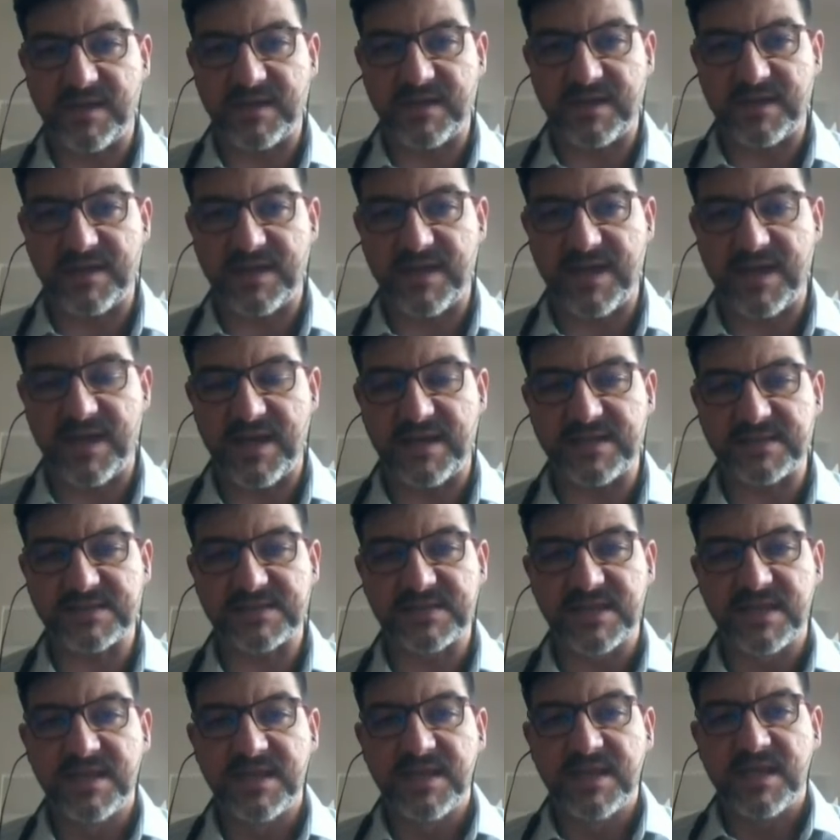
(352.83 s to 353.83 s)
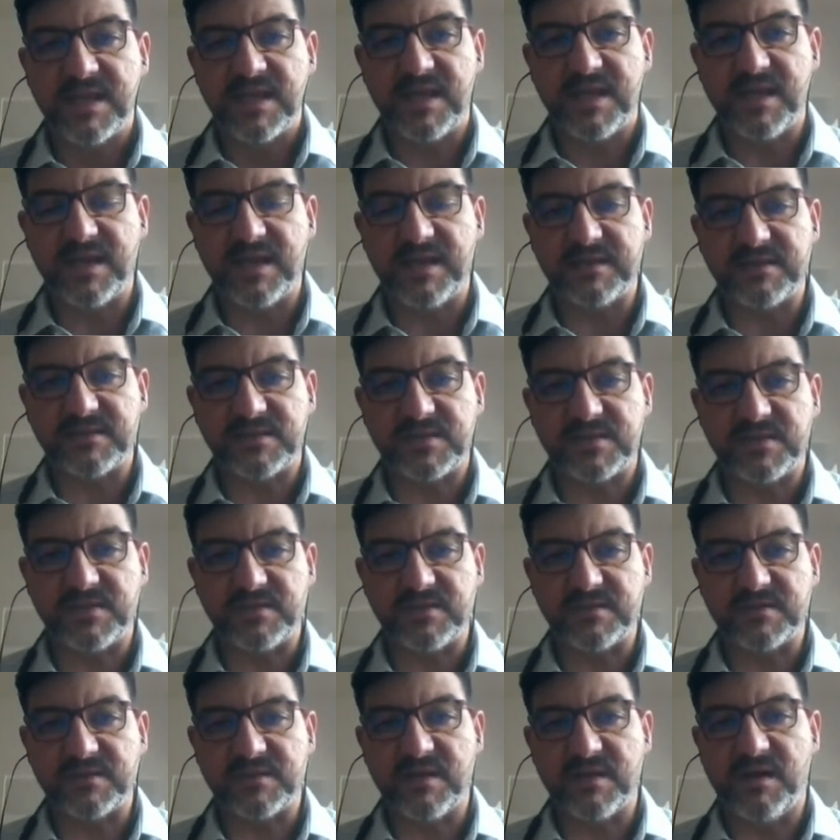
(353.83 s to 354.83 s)
analyzed
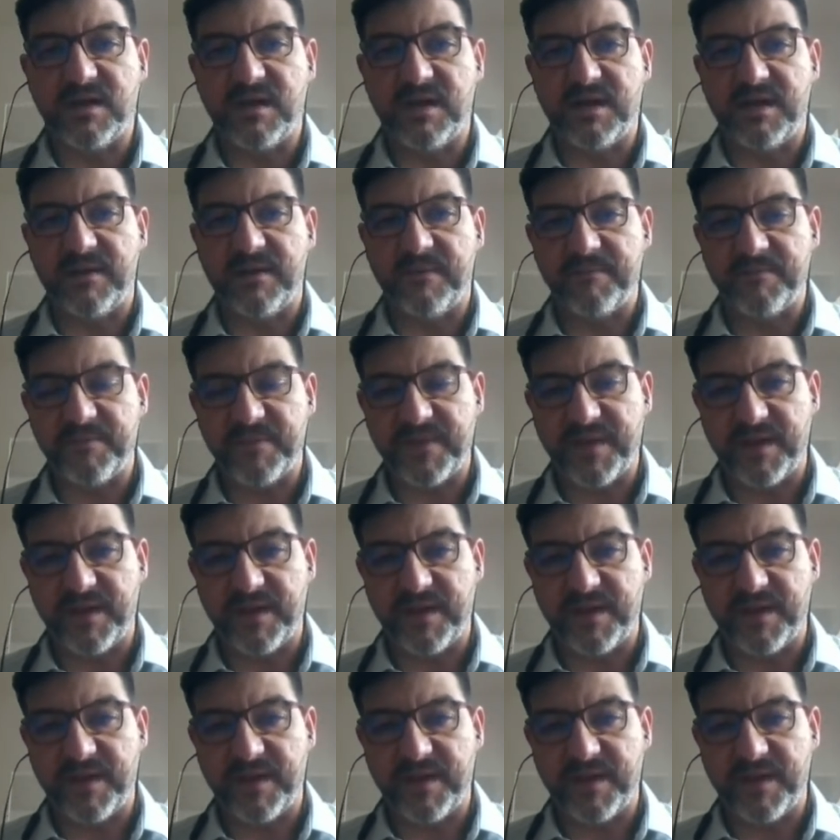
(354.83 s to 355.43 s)
into a